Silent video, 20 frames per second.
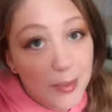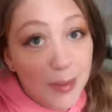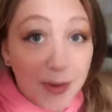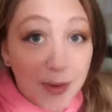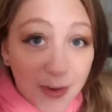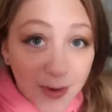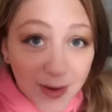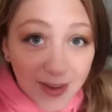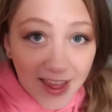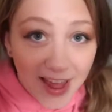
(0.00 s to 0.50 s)
But
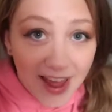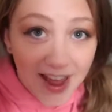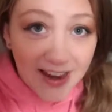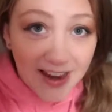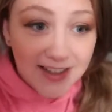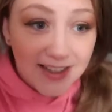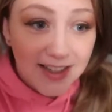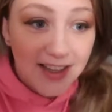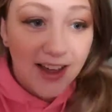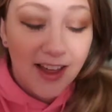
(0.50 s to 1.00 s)
before
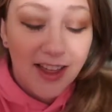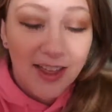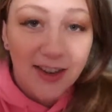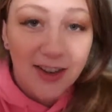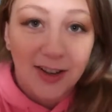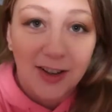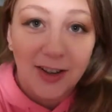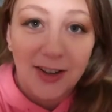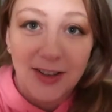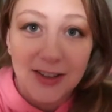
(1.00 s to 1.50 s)
that,
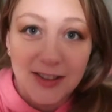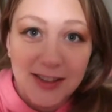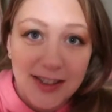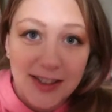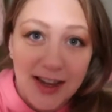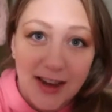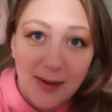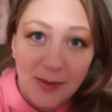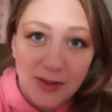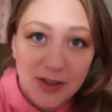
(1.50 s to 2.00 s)
the girls
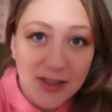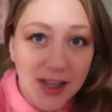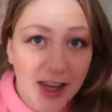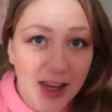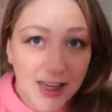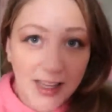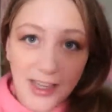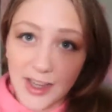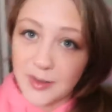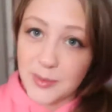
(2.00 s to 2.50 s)
and I were just
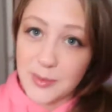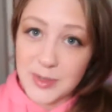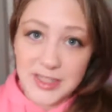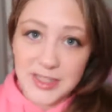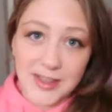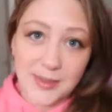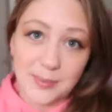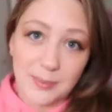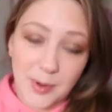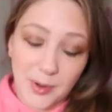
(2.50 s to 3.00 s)
hanging out. We
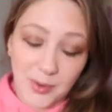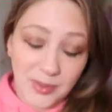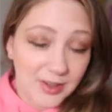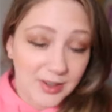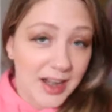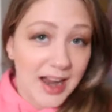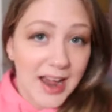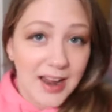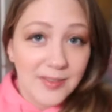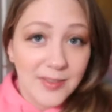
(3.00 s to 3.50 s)
did both
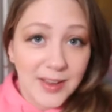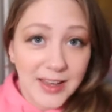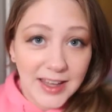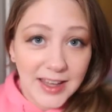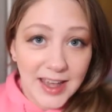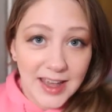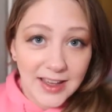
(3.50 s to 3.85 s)
their advent